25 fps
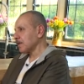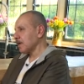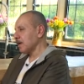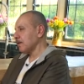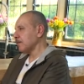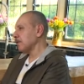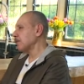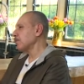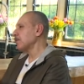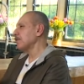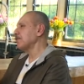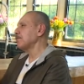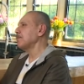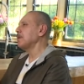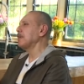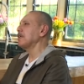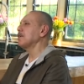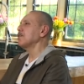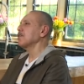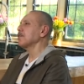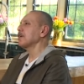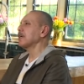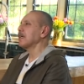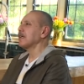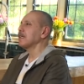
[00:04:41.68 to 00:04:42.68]
I mean, we've
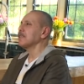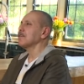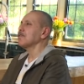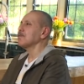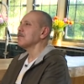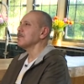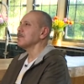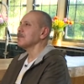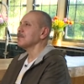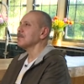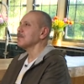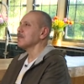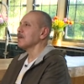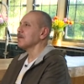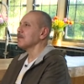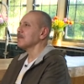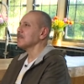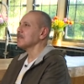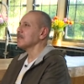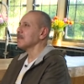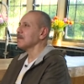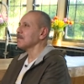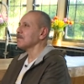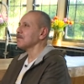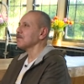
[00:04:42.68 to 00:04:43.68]
been looking into this
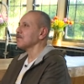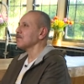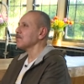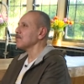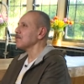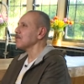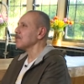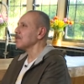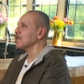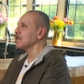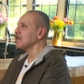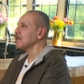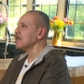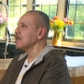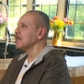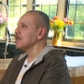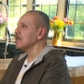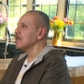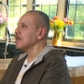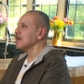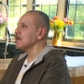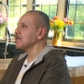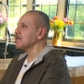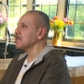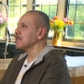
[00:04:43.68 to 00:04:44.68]
ourselves for,
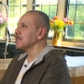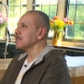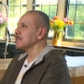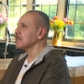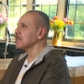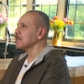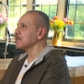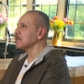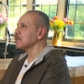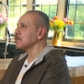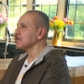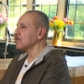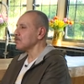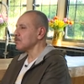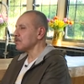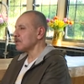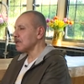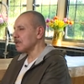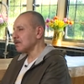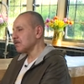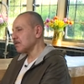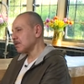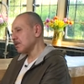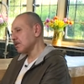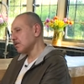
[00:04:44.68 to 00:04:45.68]
I'd say, since
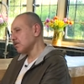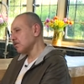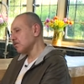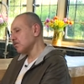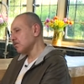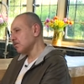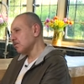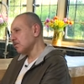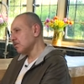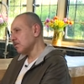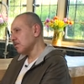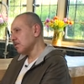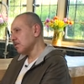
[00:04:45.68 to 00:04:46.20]
2002,